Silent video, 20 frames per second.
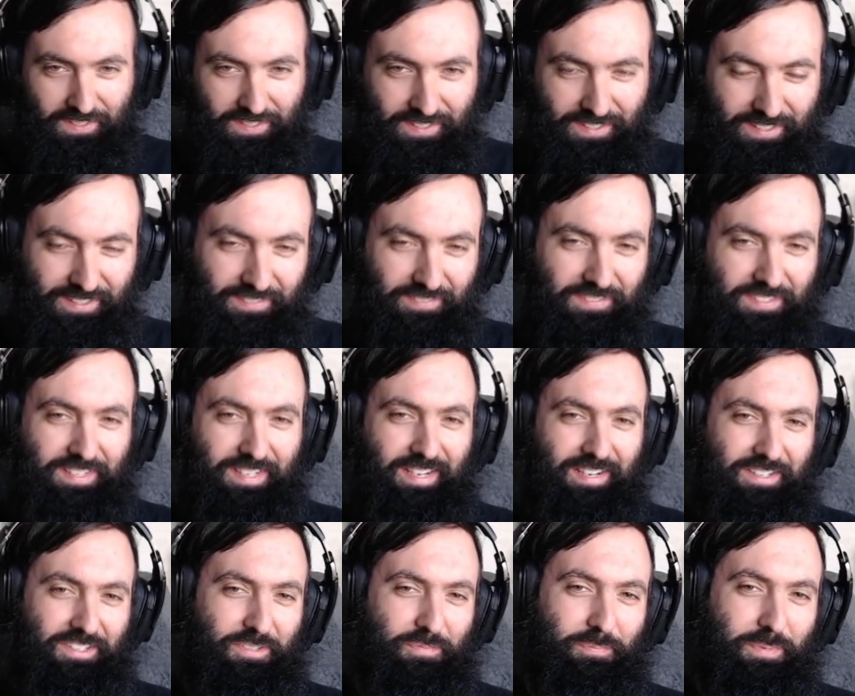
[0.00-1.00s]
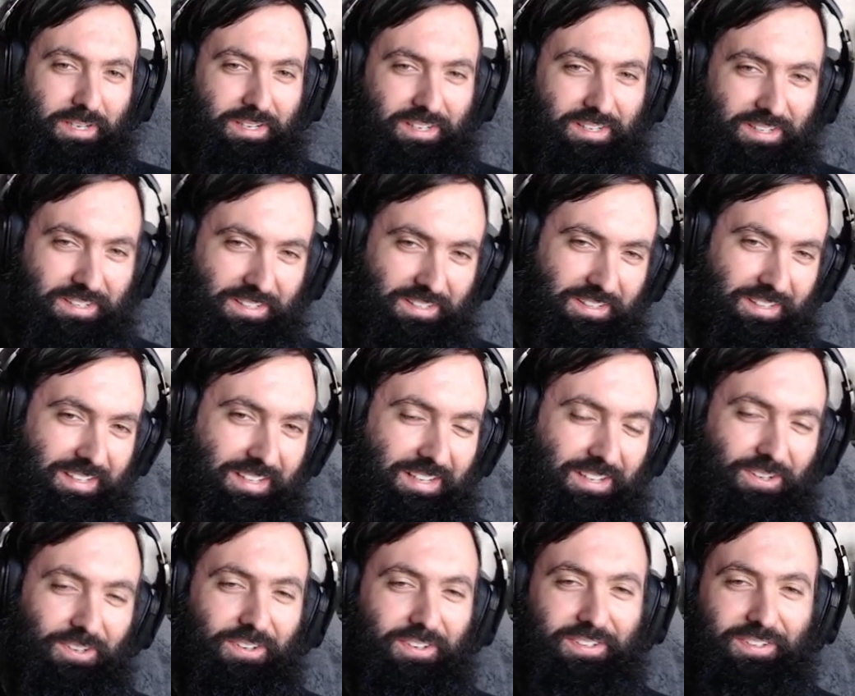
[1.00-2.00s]
Um, Chad is betting on the
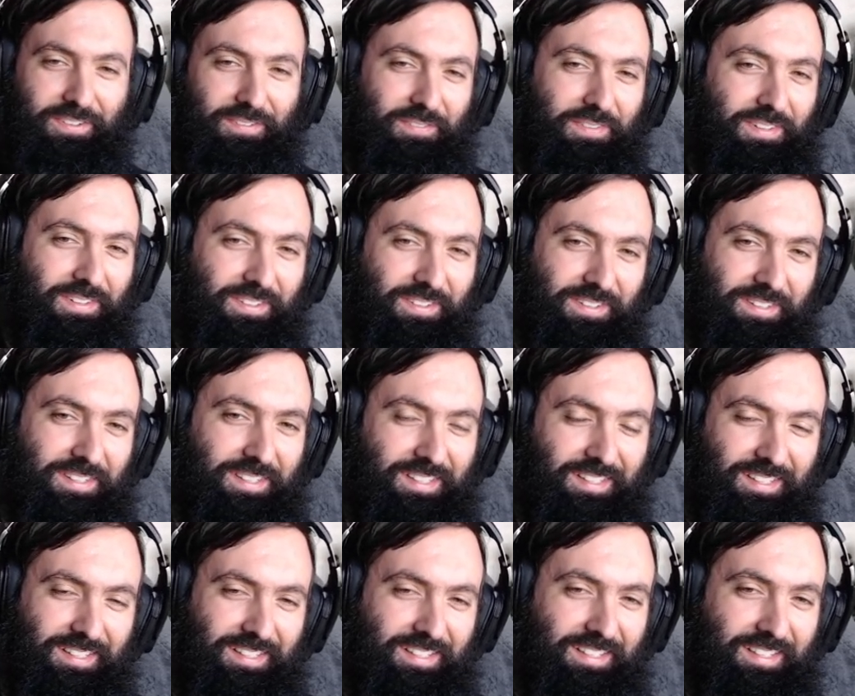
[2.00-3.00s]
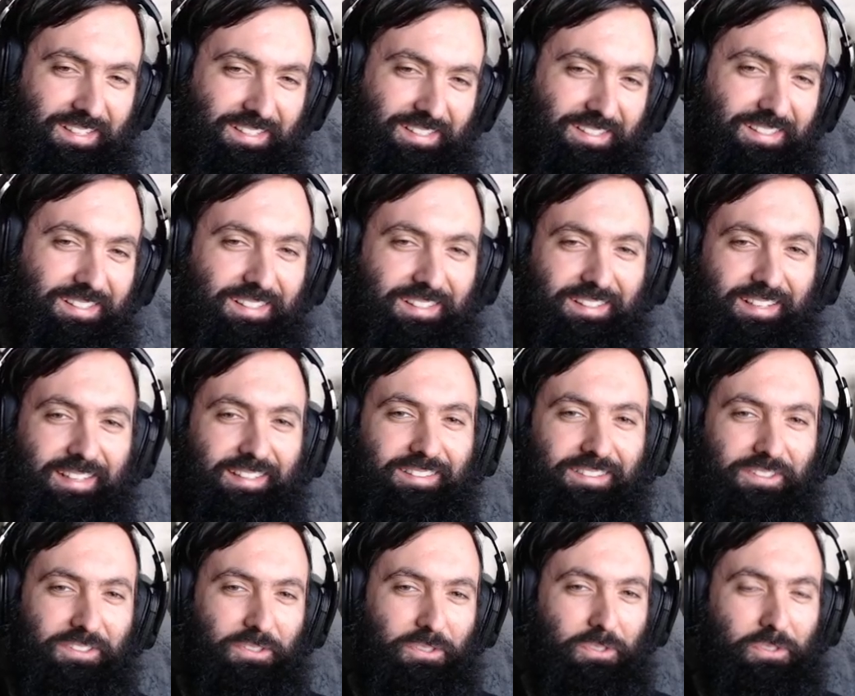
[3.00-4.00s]
outcome, whether or not I uh, I
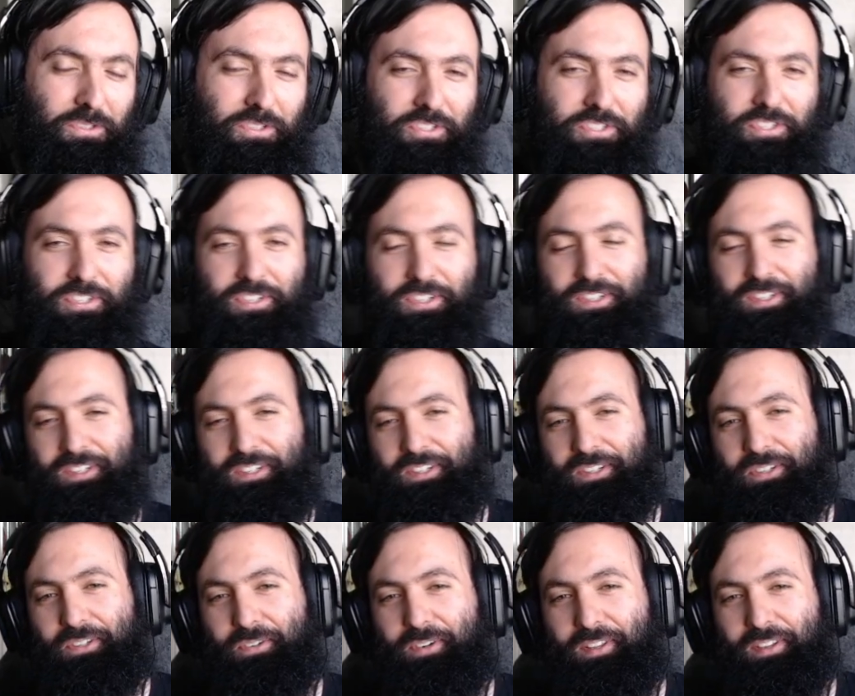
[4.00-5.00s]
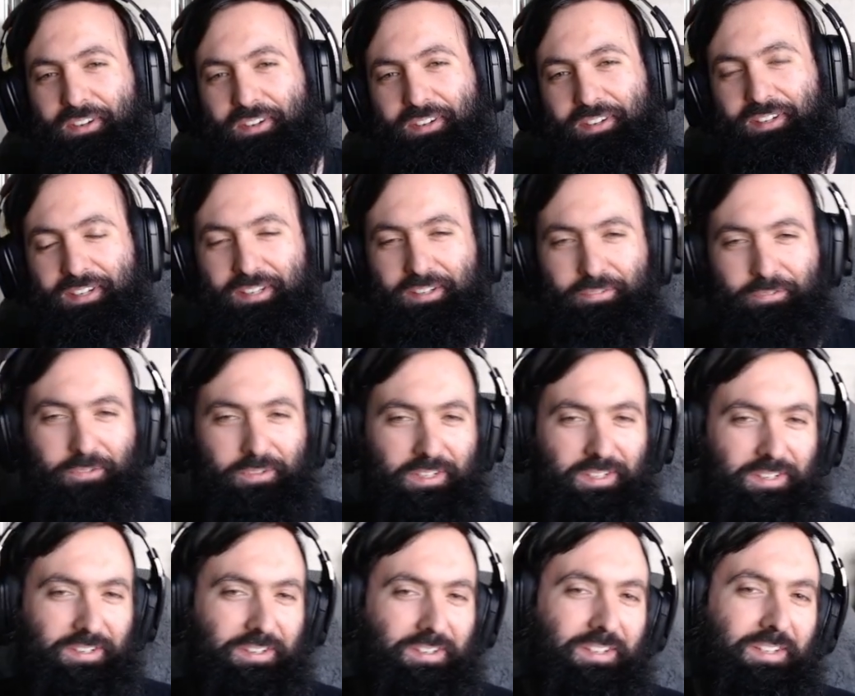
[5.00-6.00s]
lose or whether or not I
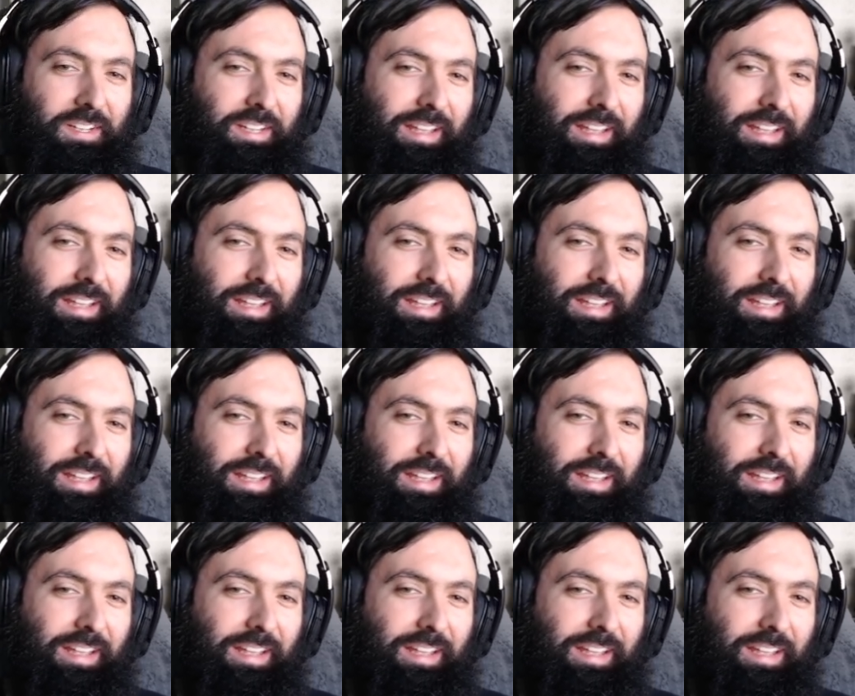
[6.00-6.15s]
win.